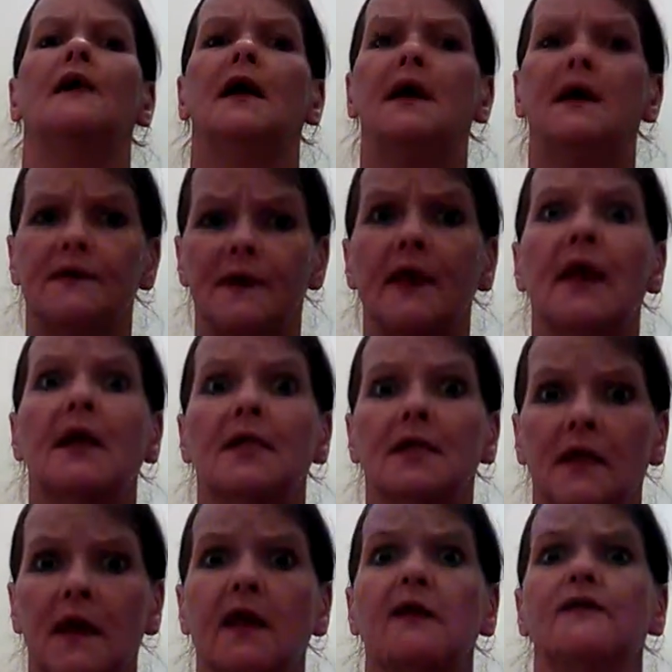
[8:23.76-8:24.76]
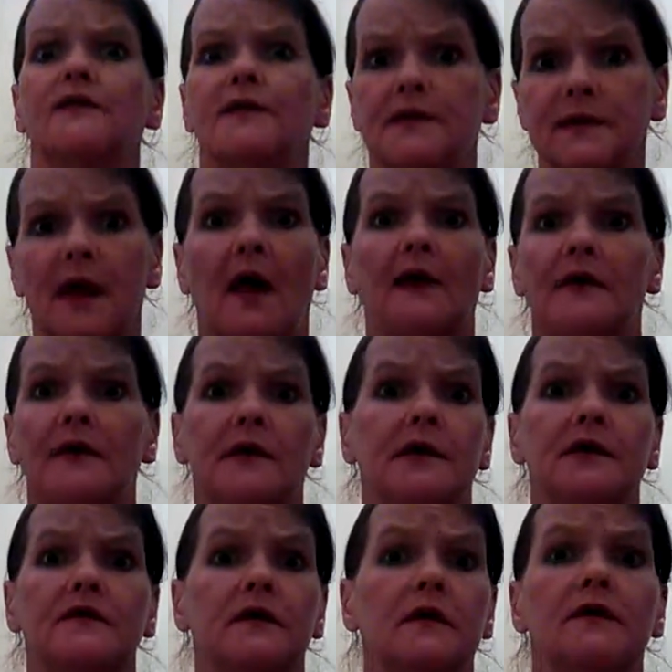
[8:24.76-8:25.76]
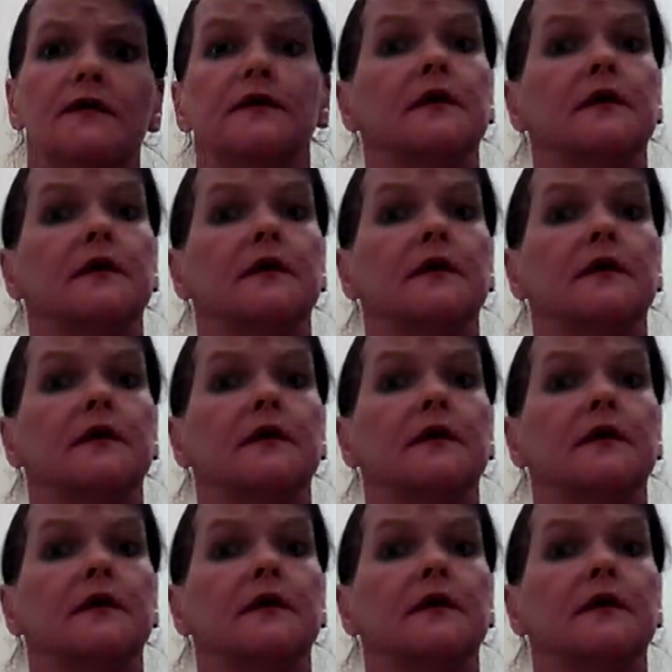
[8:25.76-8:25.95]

is at least tell you the truth,